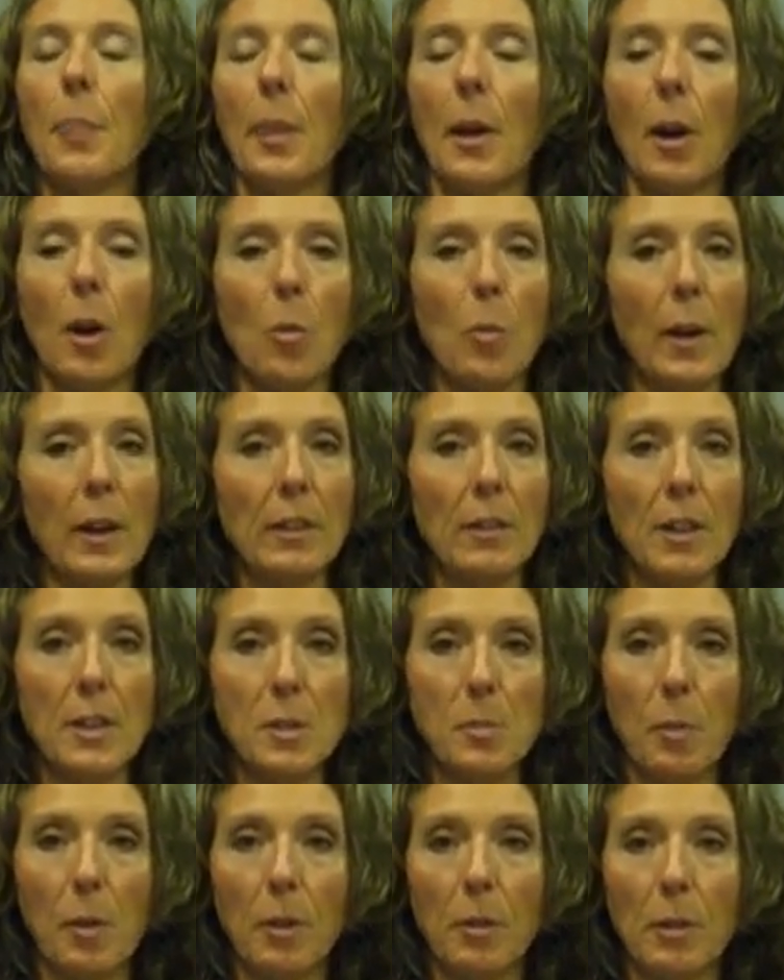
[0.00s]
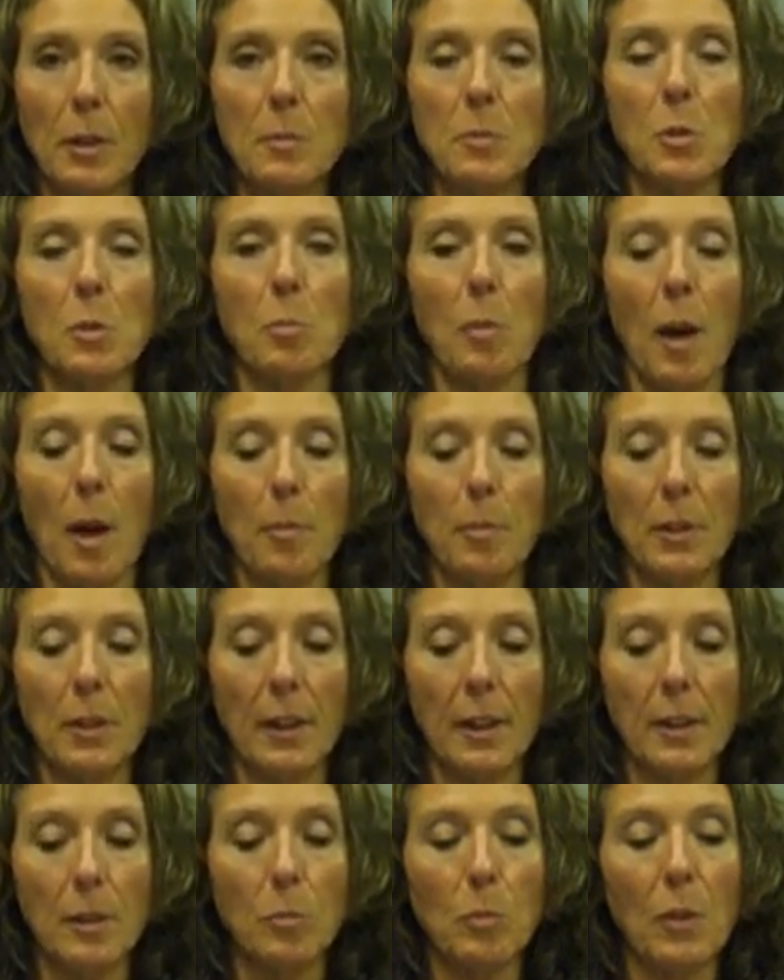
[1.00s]
Our weight loss programs are
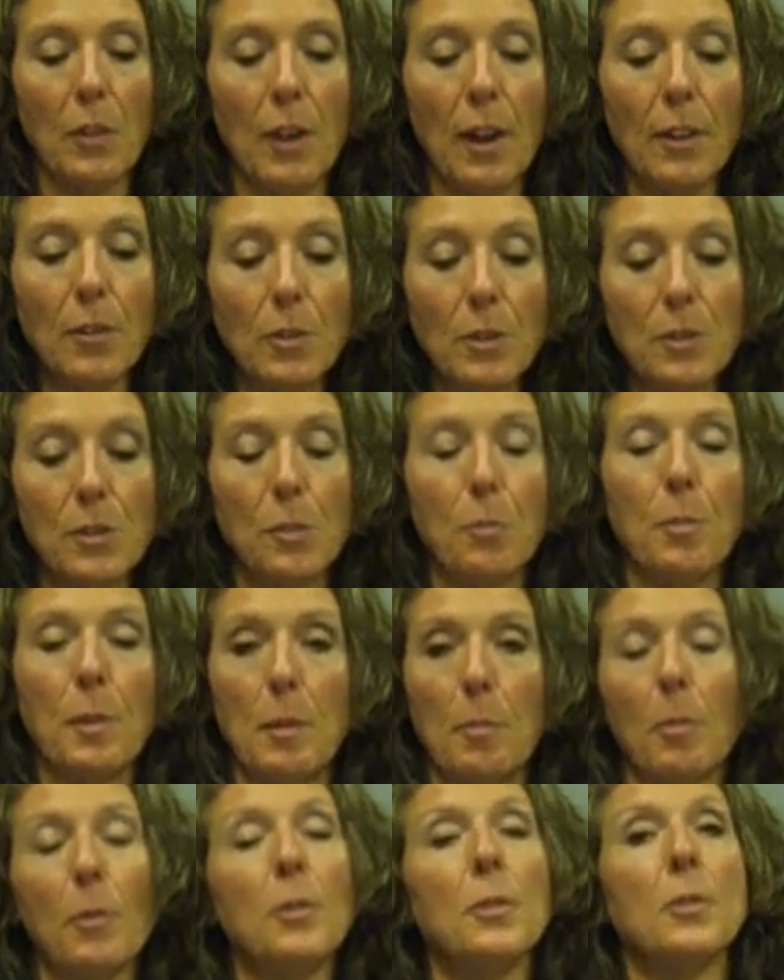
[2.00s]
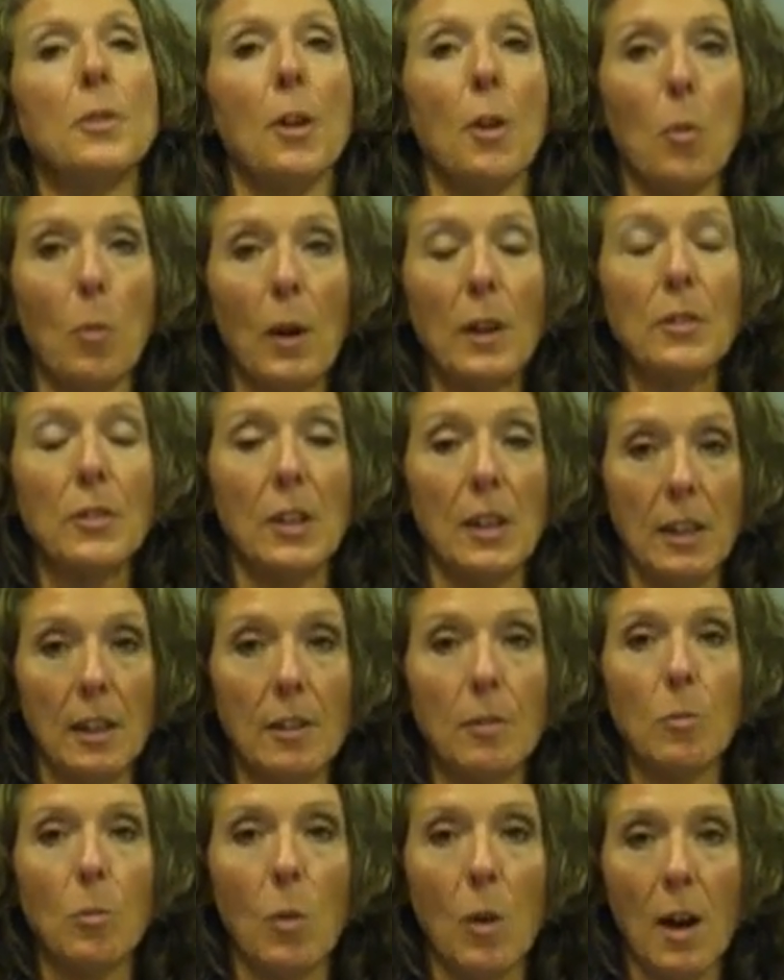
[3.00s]
populated with hundreds of people who know what to
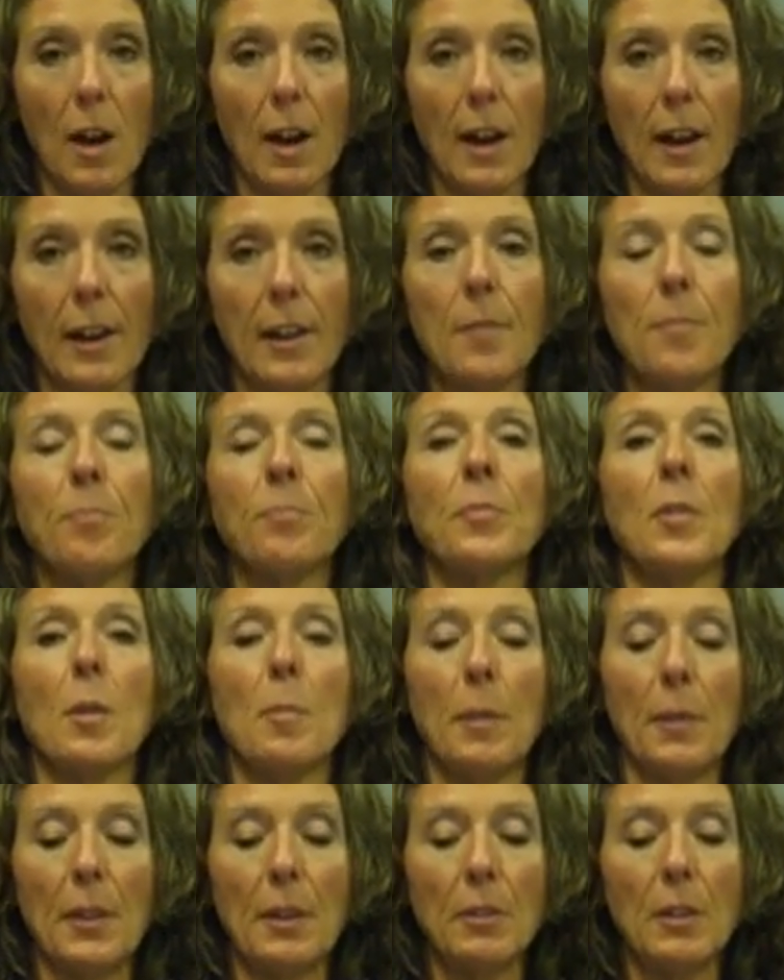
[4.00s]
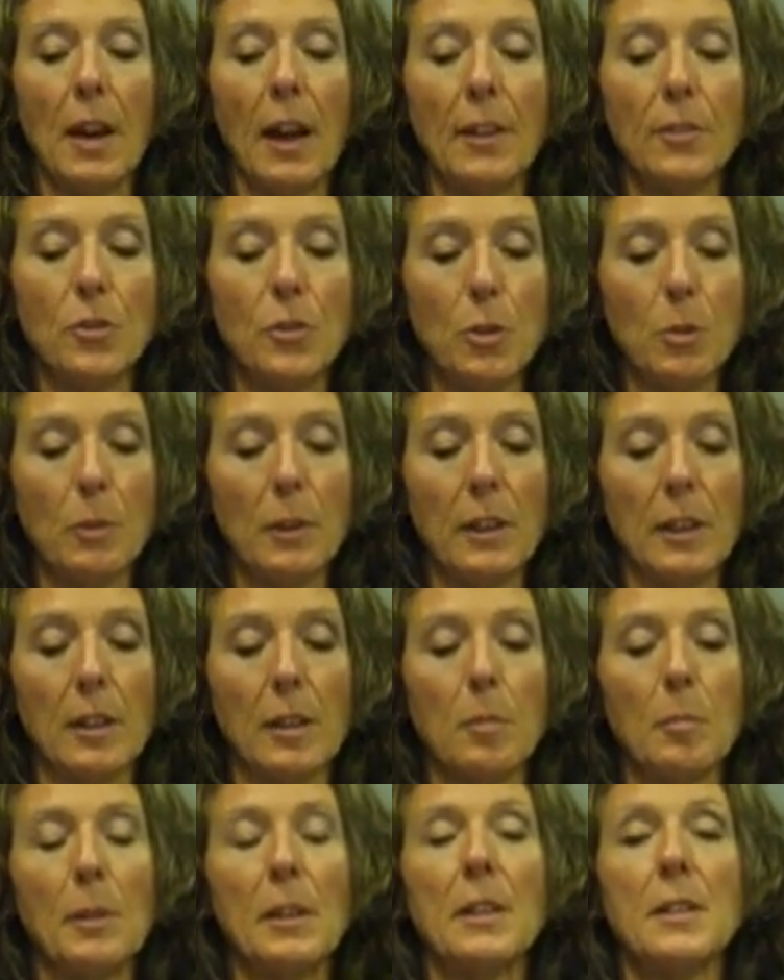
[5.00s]
eat and why, but they're not doing
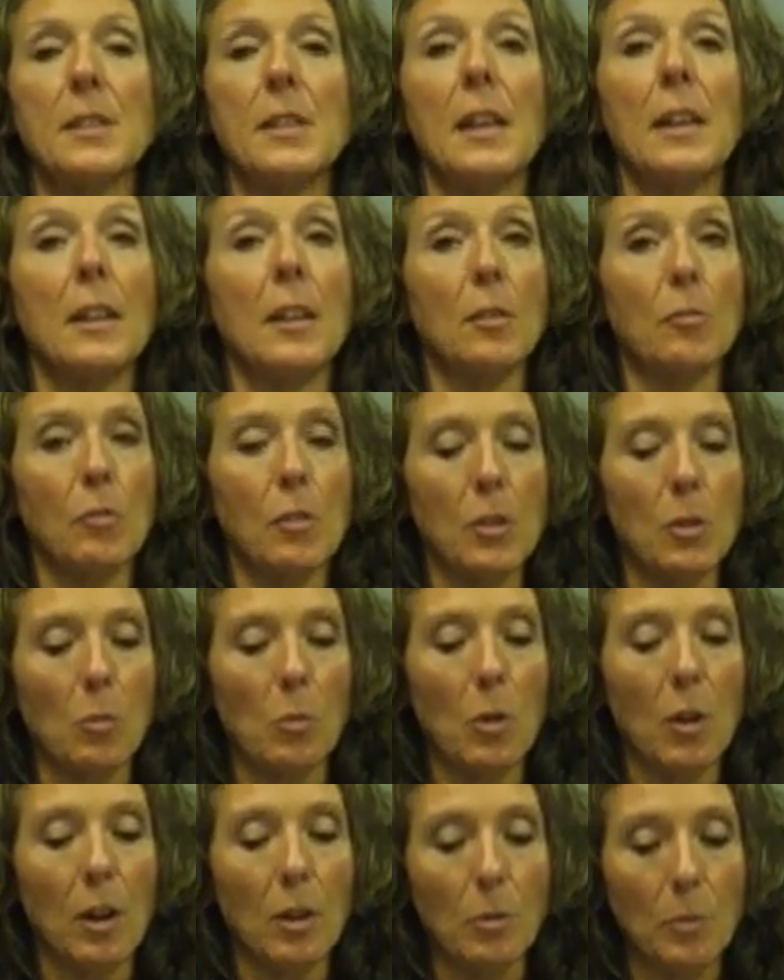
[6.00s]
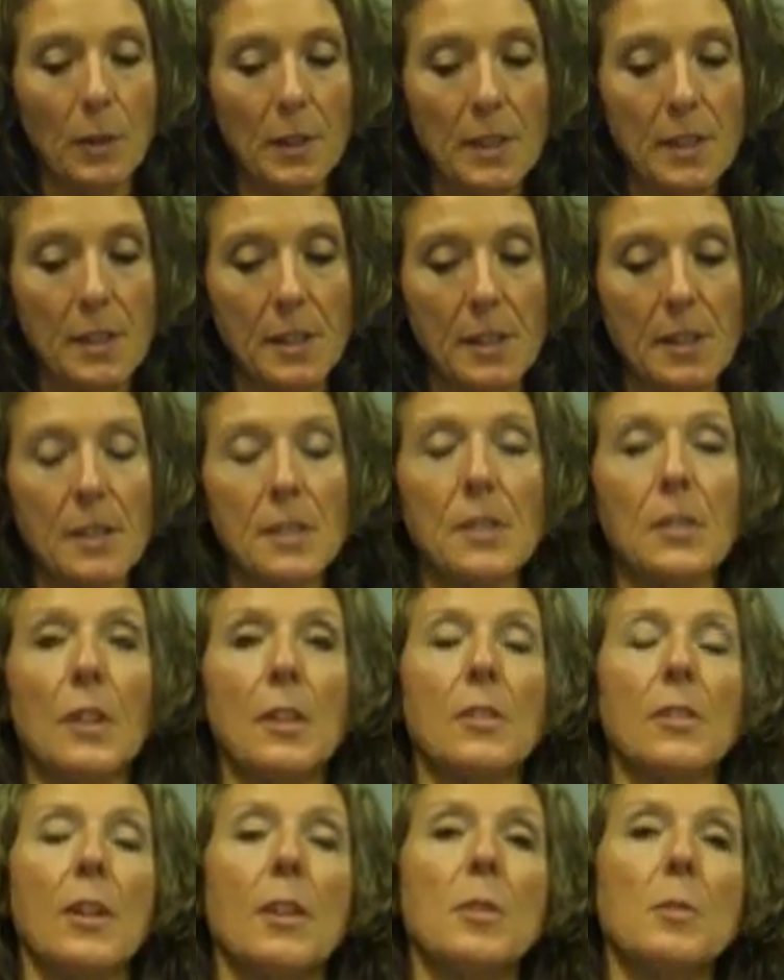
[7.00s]
it because they eat for the wrong reasons and
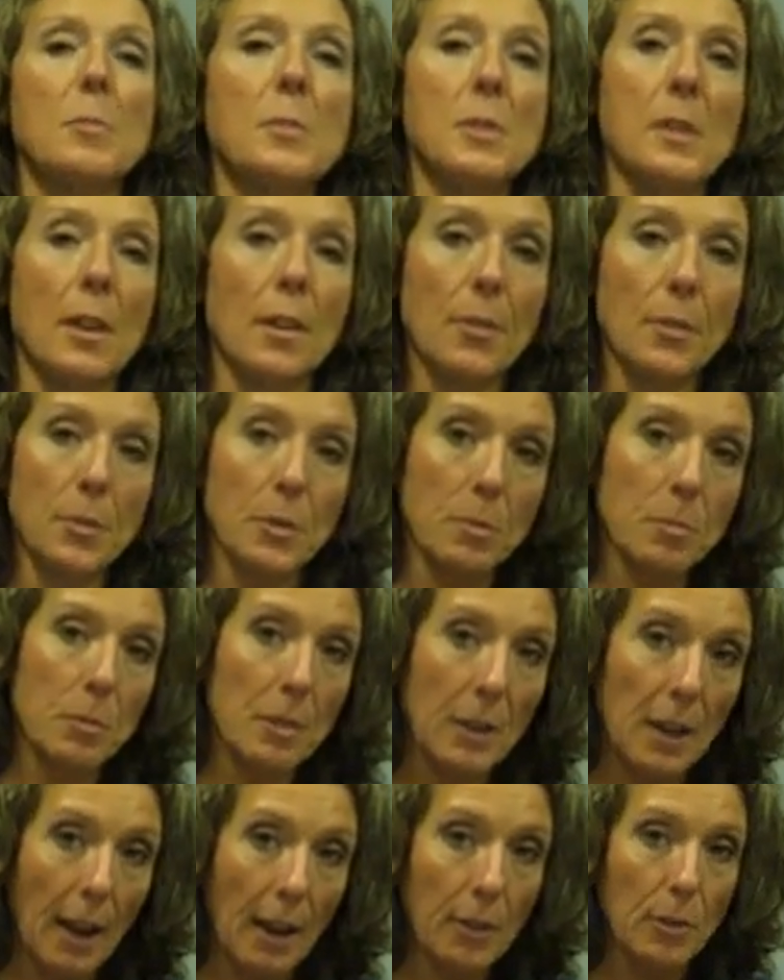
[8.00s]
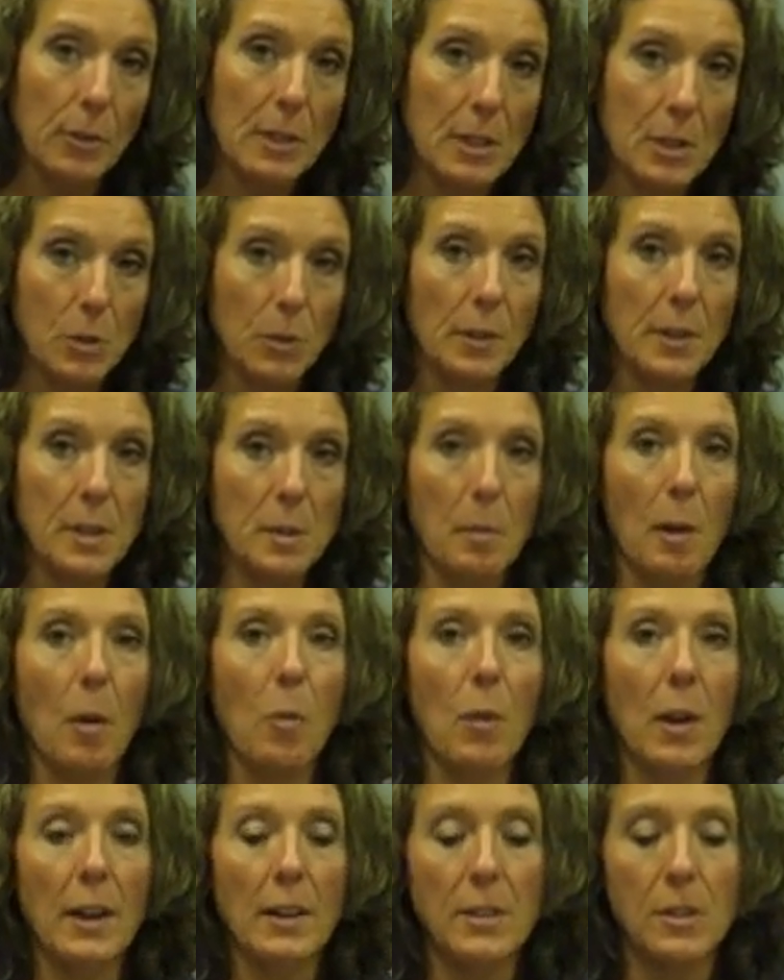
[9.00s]
they tell themselves inaccurate stories
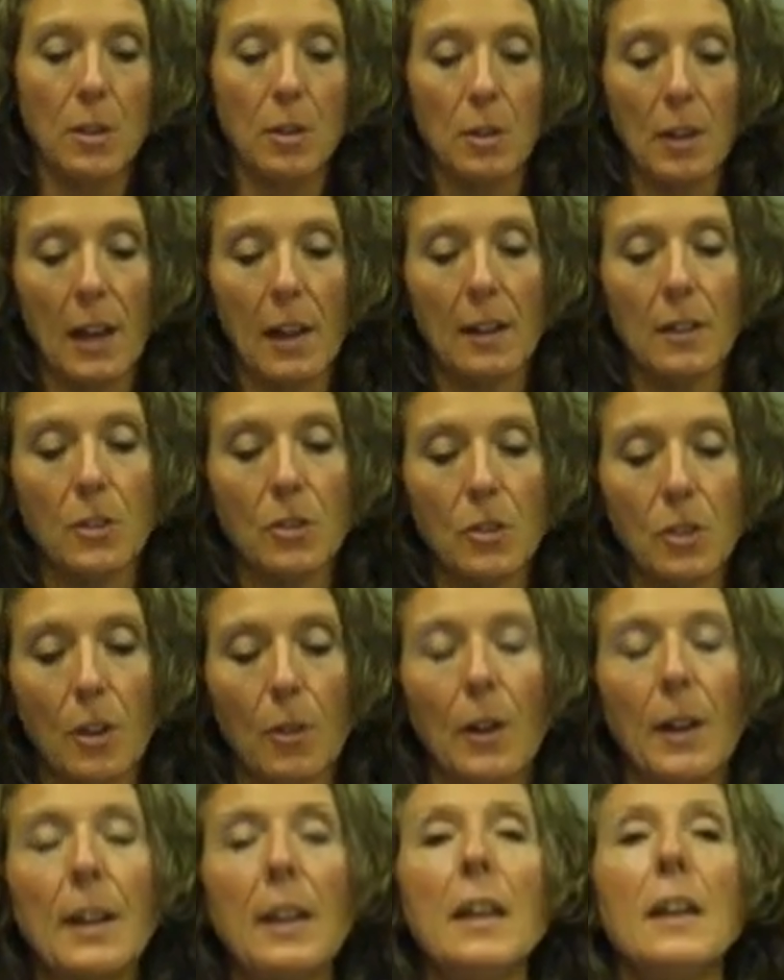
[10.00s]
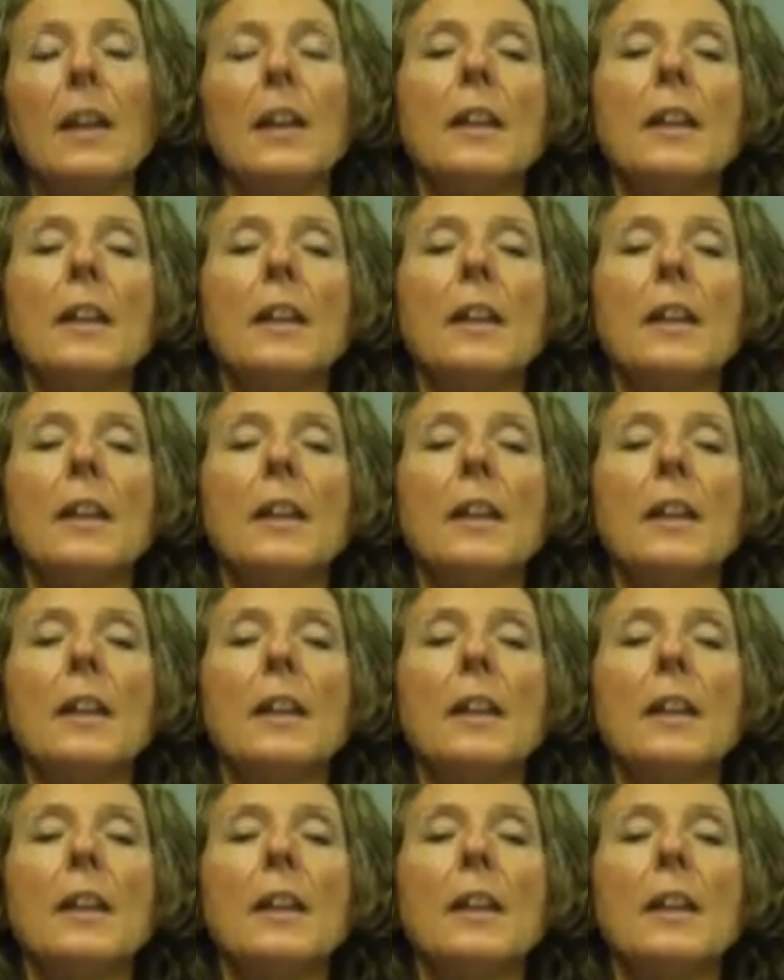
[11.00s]
about why it's okay to do it.